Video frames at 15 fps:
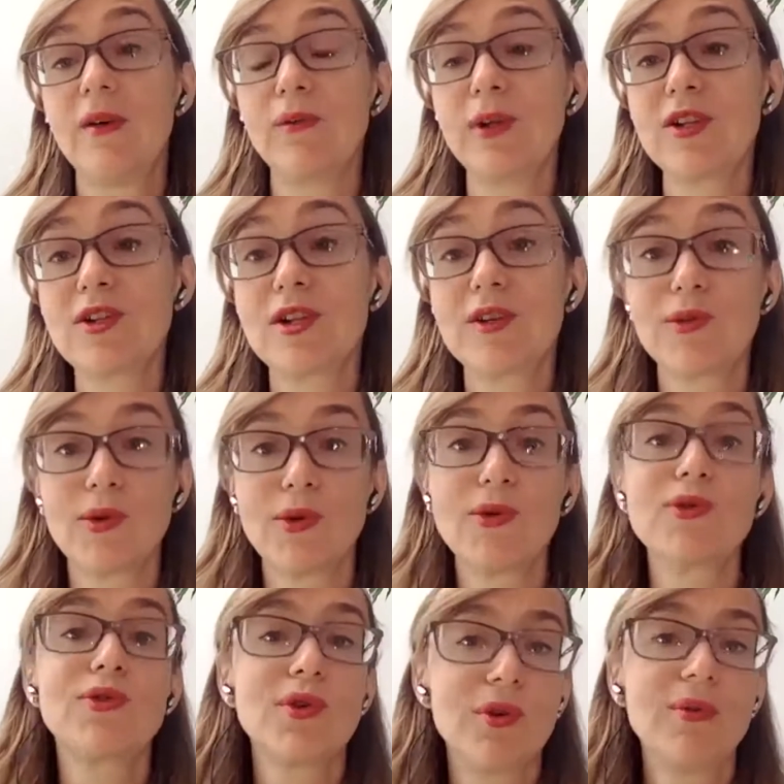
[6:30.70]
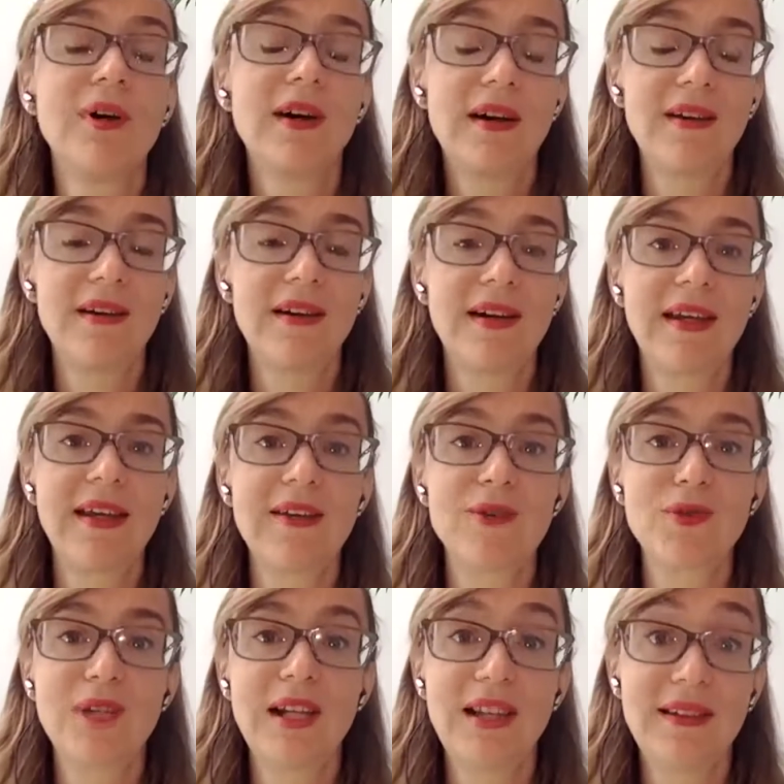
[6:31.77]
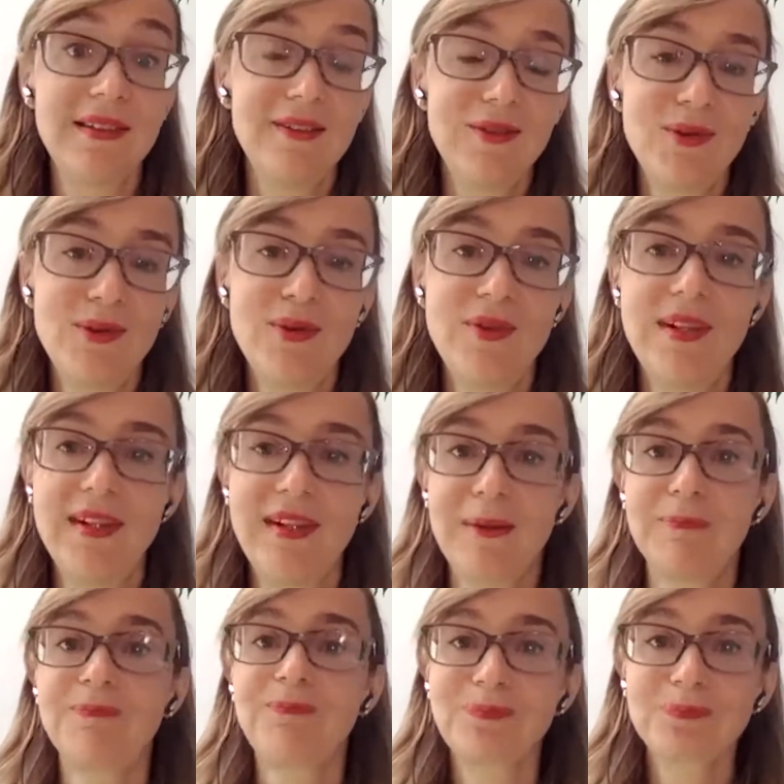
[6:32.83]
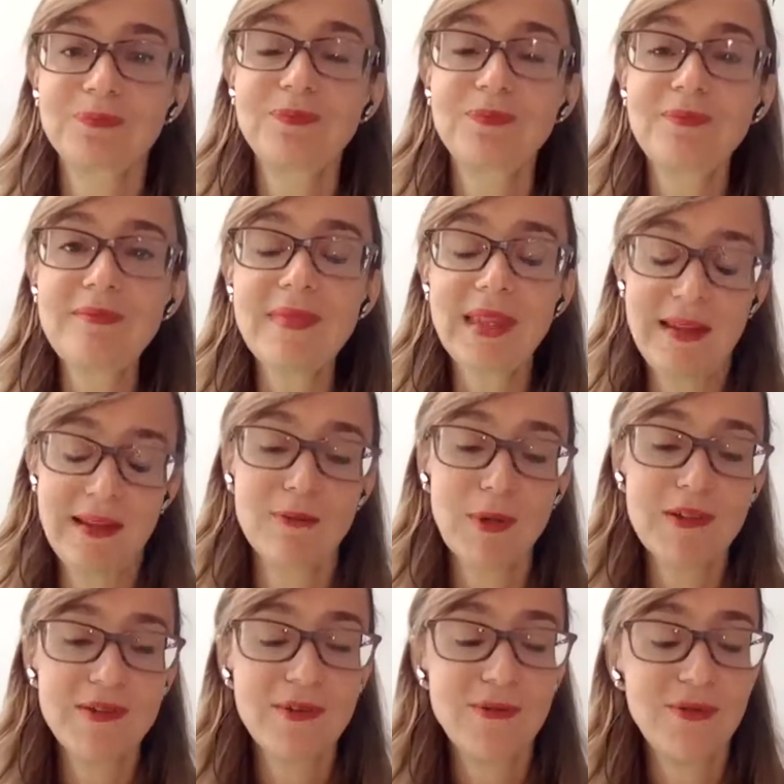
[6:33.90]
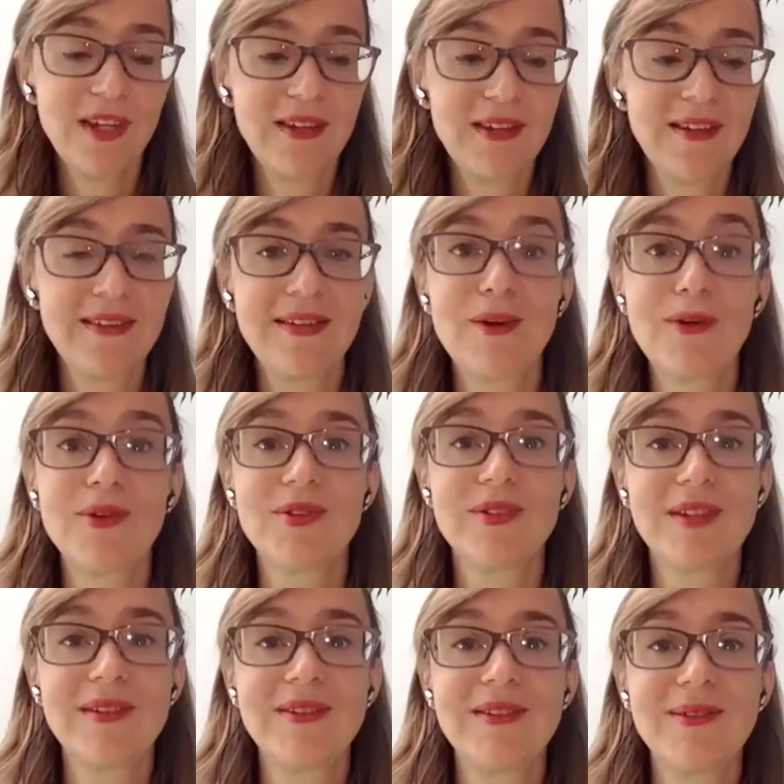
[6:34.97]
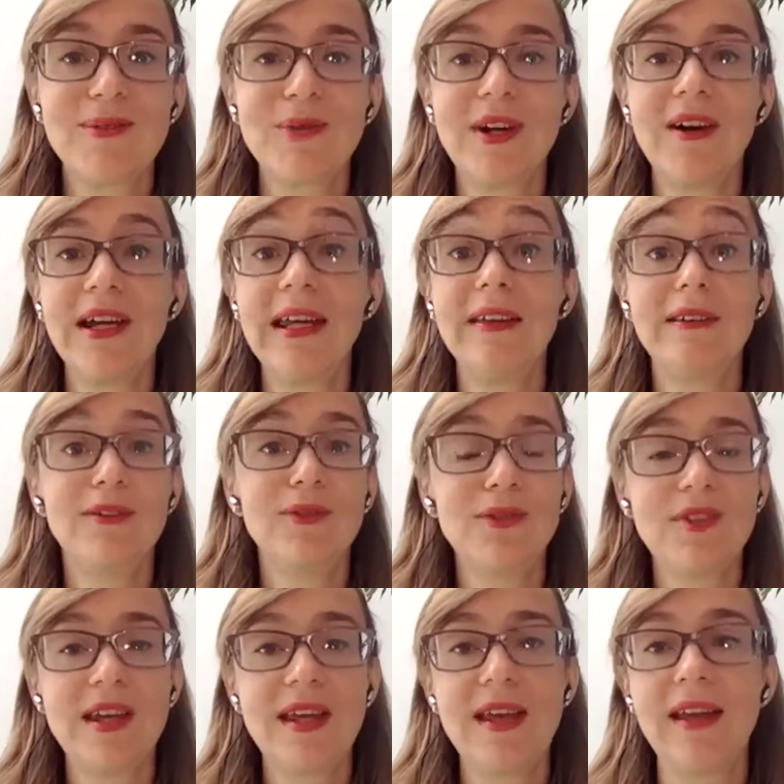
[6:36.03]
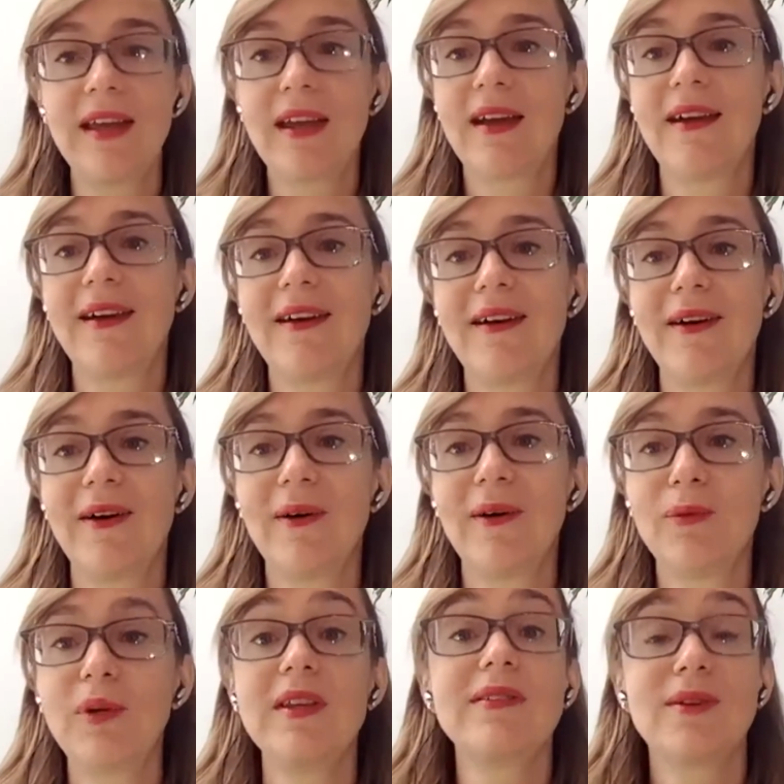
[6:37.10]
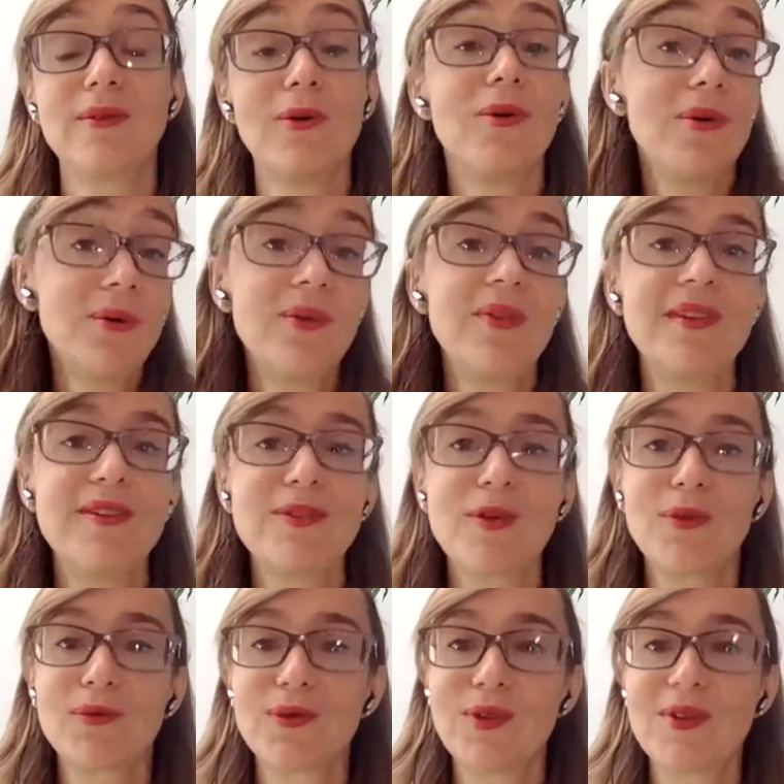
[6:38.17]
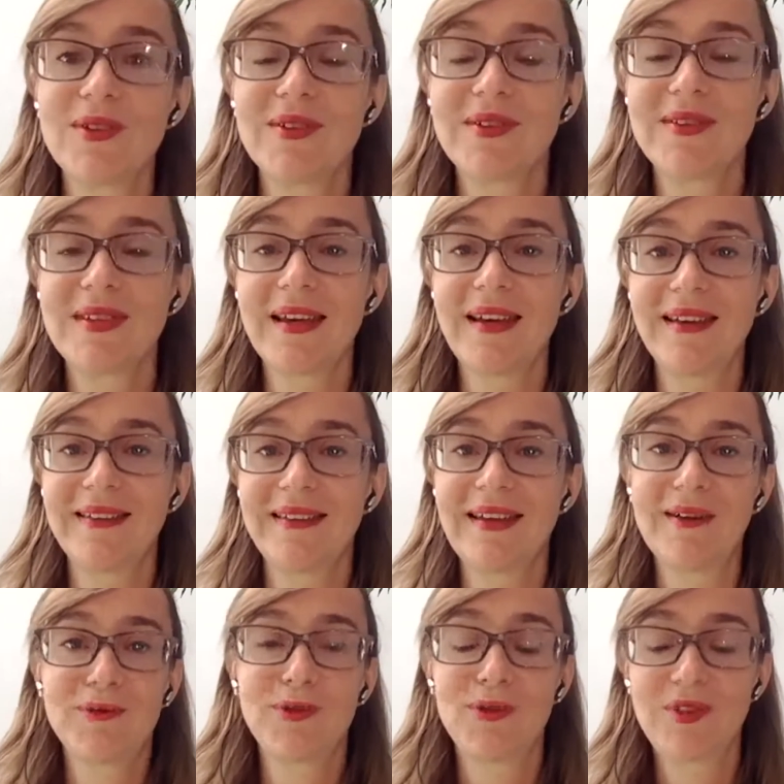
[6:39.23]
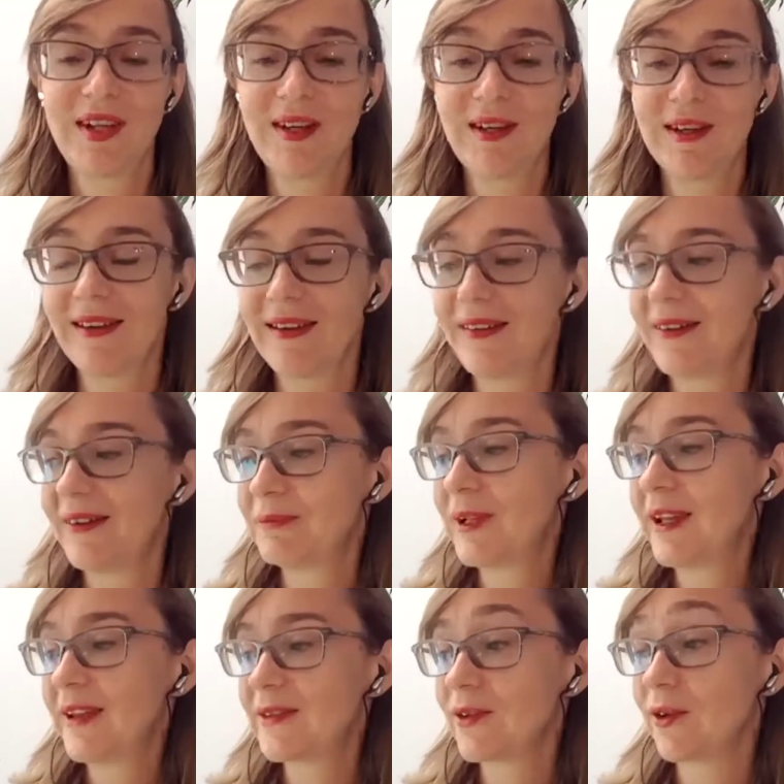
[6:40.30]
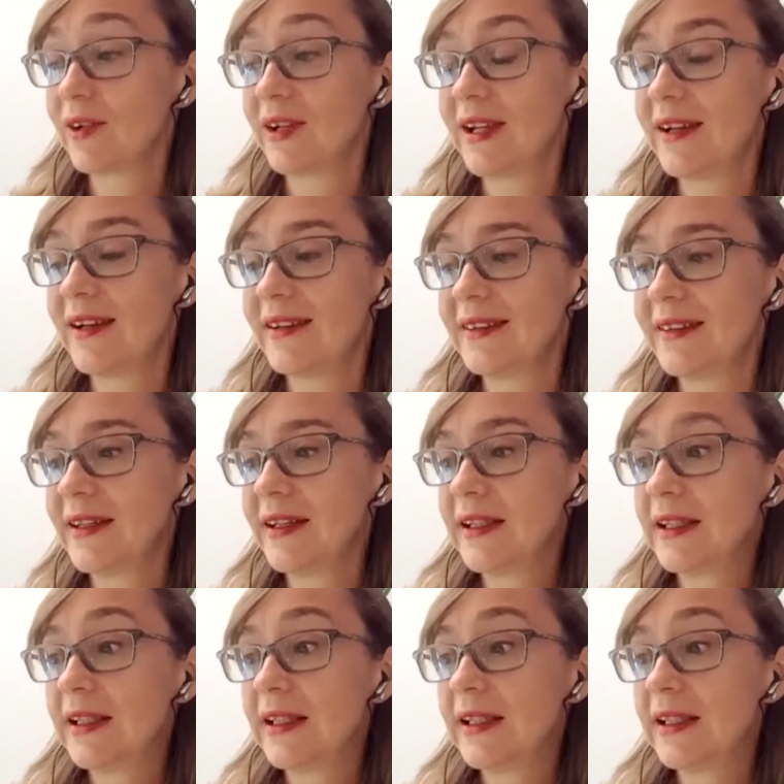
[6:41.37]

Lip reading: which is also, I guess, related to the specific circumstances we are in today with all these conferences that have to take place online.